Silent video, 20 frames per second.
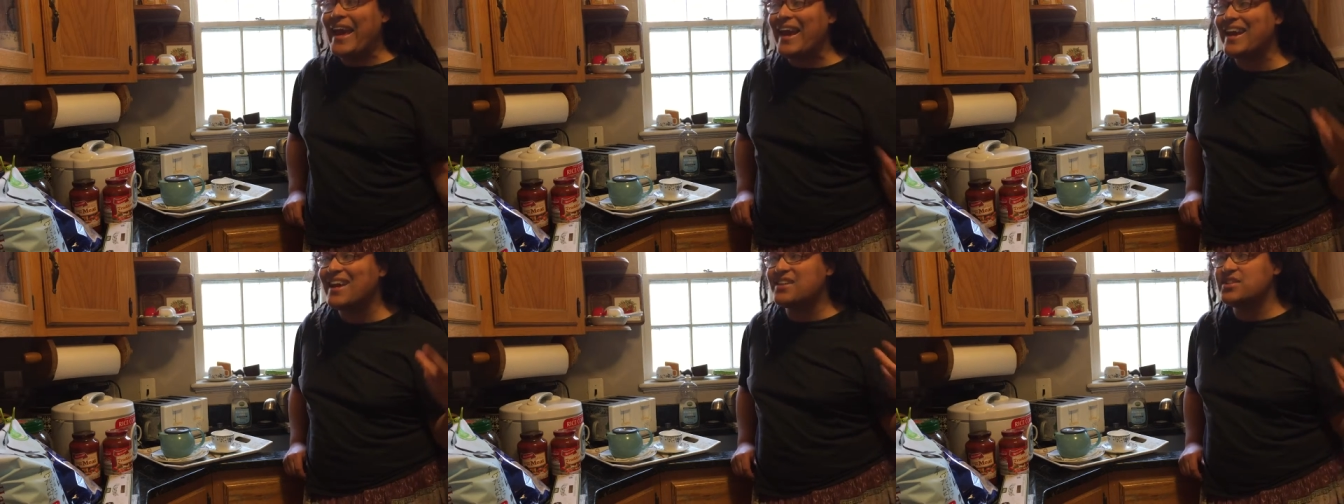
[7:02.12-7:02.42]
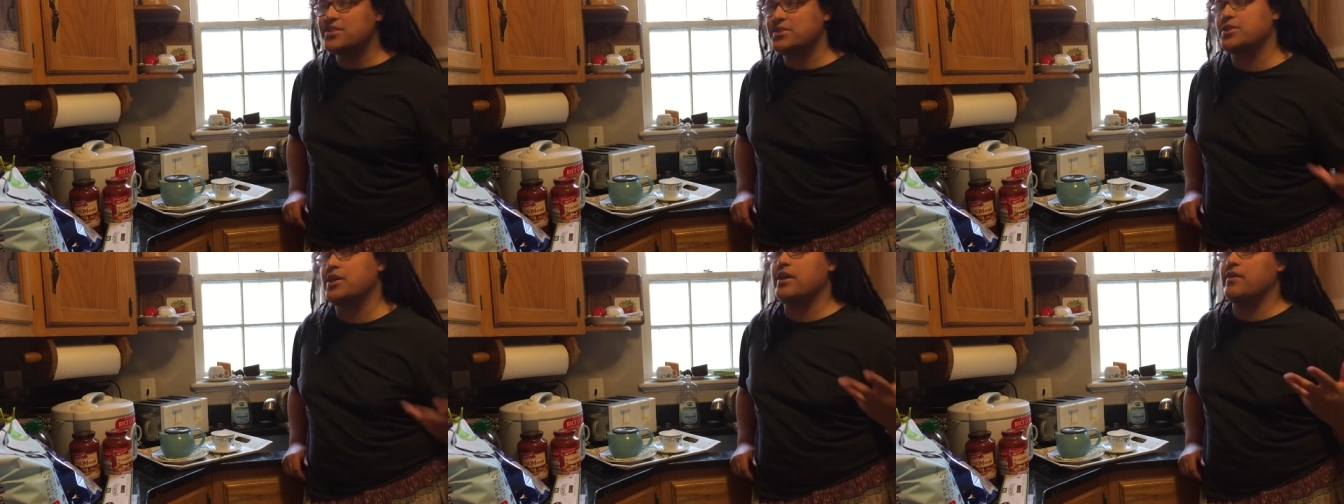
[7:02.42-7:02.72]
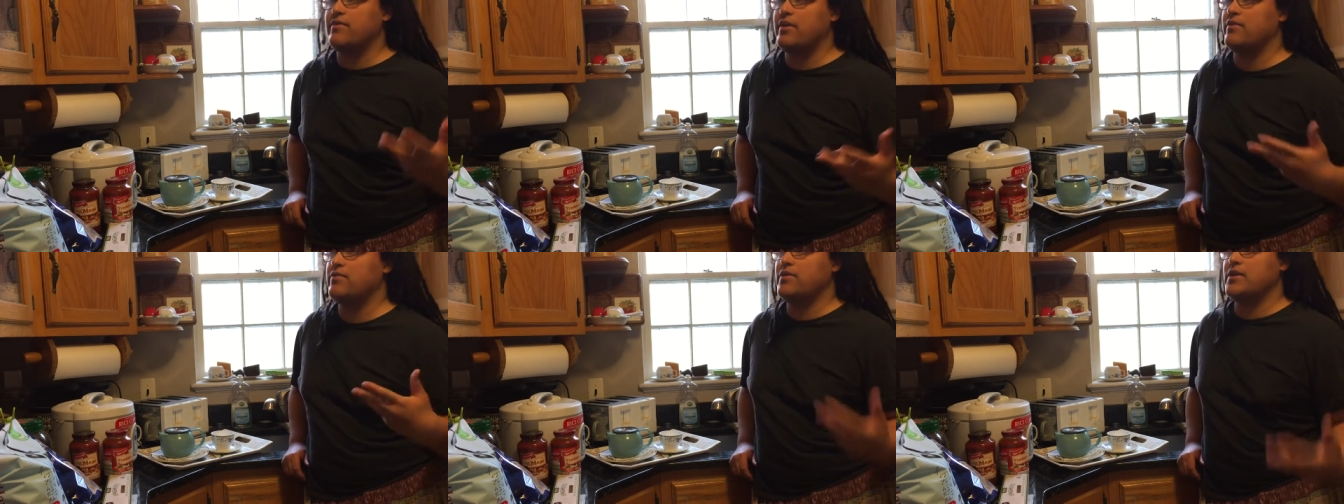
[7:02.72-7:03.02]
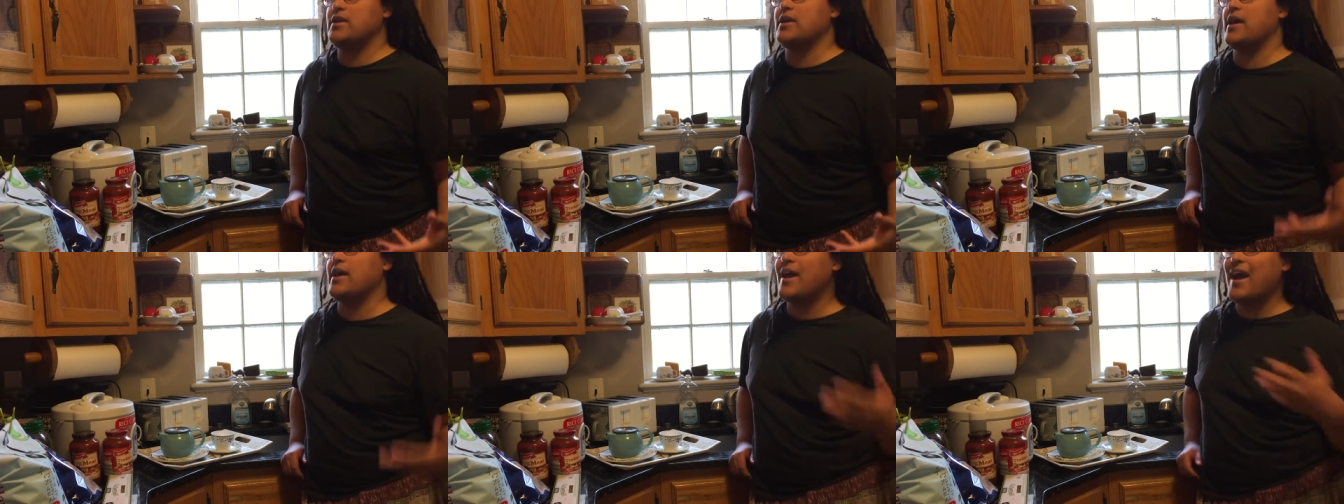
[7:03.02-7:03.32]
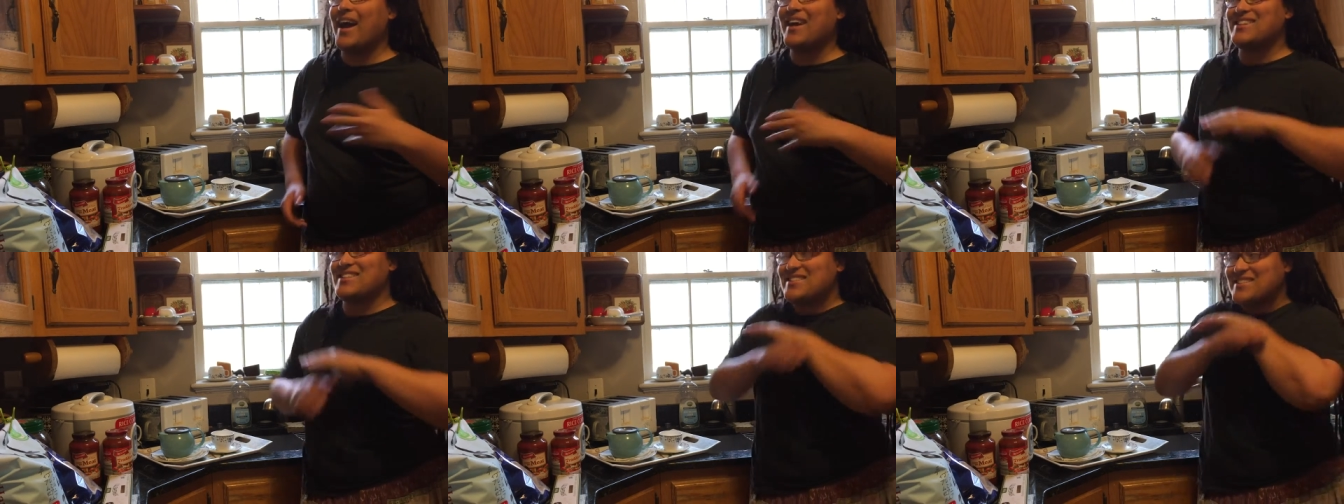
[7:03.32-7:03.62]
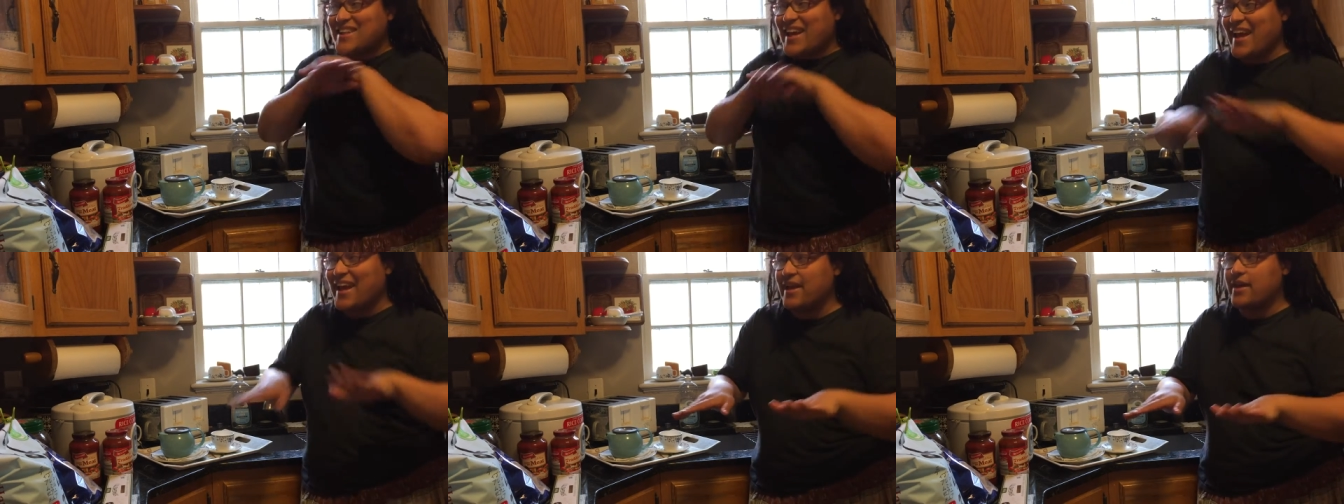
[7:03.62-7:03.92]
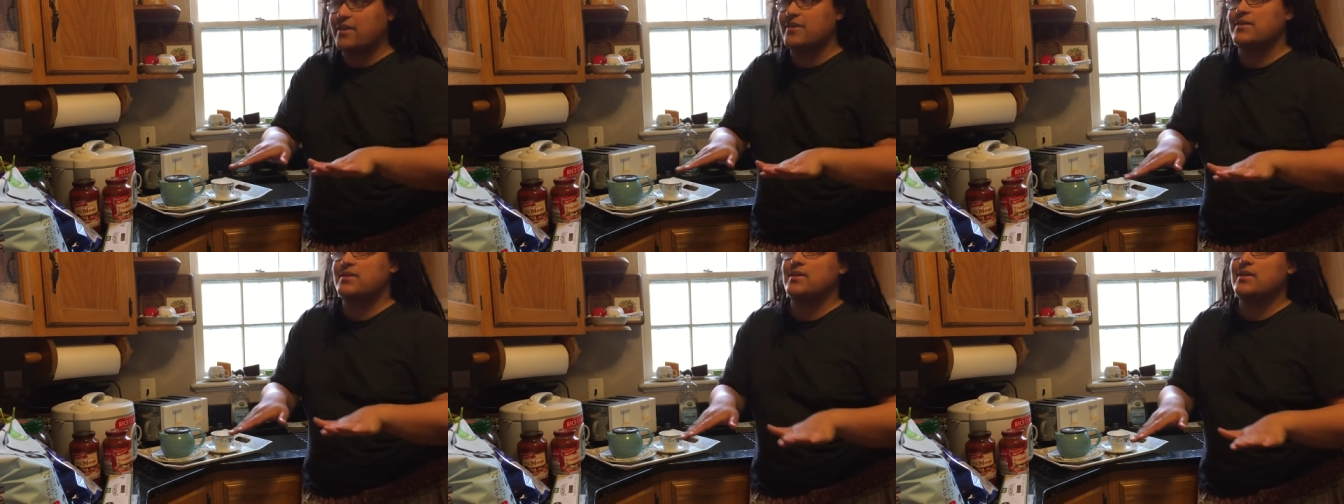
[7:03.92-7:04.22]
I can't shave every day. I just
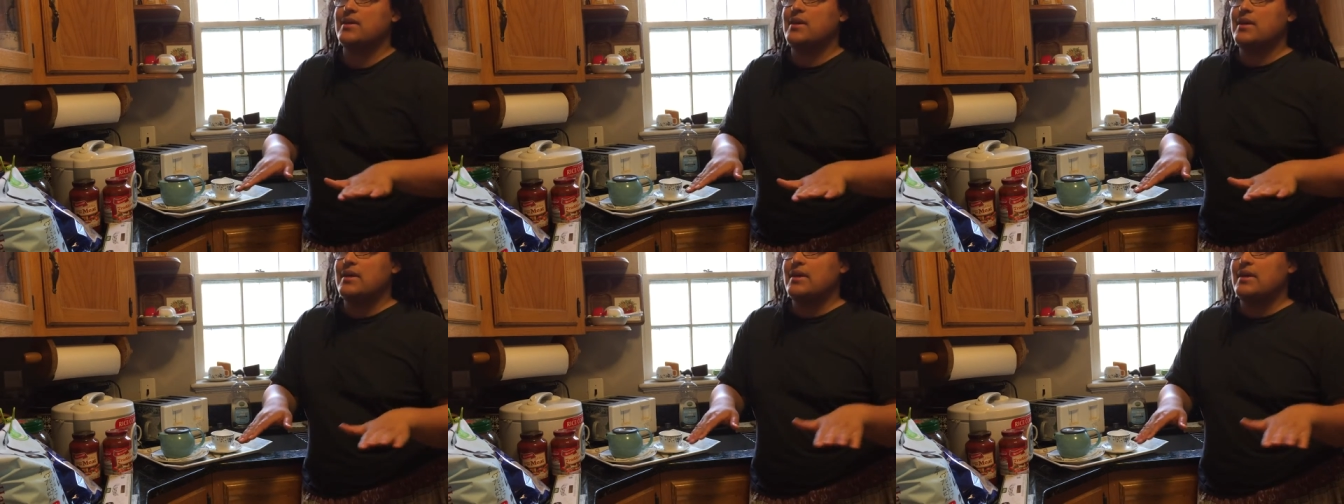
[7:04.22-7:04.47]
can't.